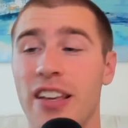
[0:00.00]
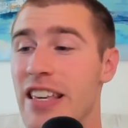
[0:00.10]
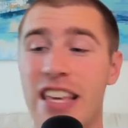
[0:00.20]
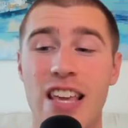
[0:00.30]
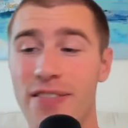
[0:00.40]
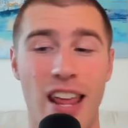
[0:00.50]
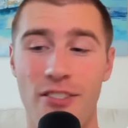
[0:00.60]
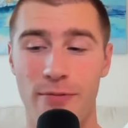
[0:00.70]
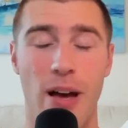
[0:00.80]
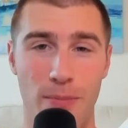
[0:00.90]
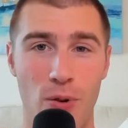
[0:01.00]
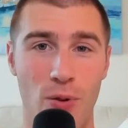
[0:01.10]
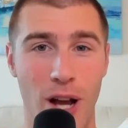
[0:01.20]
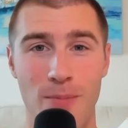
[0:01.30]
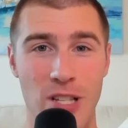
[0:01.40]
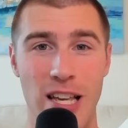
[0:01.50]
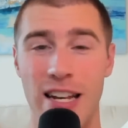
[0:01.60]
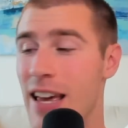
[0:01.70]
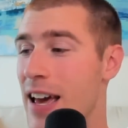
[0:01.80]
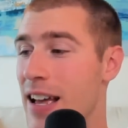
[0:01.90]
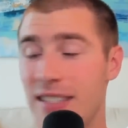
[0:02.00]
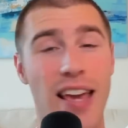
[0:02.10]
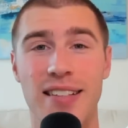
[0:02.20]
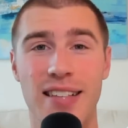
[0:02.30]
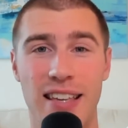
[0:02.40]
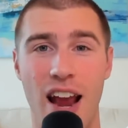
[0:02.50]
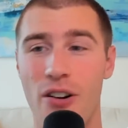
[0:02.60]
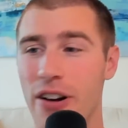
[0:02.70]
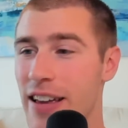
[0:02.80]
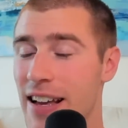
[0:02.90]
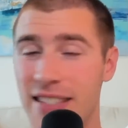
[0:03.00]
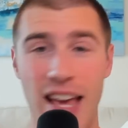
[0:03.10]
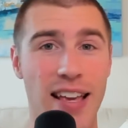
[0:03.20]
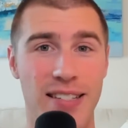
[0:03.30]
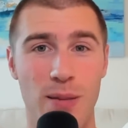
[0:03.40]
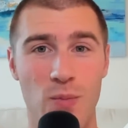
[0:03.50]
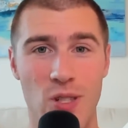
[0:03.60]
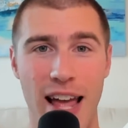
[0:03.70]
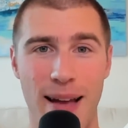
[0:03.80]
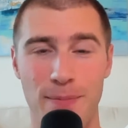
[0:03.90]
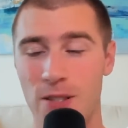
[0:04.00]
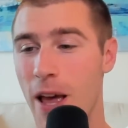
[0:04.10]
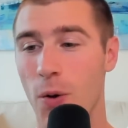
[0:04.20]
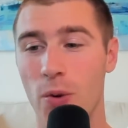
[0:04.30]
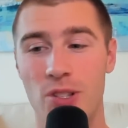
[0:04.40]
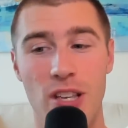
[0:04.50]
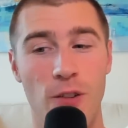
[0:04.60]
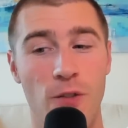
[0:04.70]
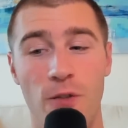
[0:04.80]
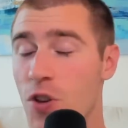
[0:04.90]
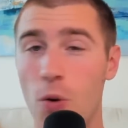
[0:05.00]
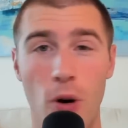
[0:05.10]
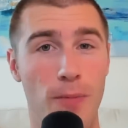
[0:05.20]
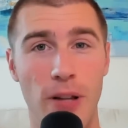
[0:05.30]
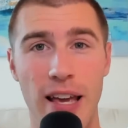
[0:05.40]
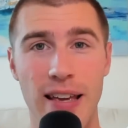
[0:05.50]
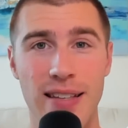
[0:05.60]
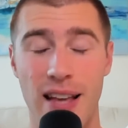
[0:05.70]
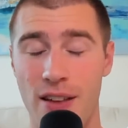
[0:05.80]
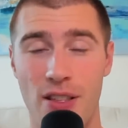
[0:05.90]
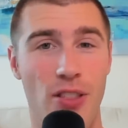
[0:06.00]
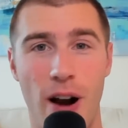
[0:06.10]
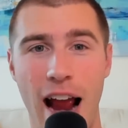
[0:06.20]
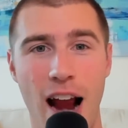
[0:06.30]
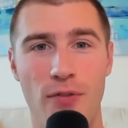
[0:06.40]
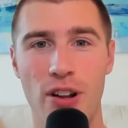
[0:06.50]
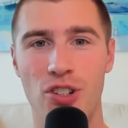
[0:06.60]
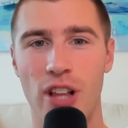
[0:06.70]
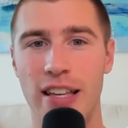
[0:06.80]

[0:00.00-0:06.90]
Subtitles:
Like, even if Mike Boone comes in, takes a carry, takes some snaps, we see fewer plays than their average.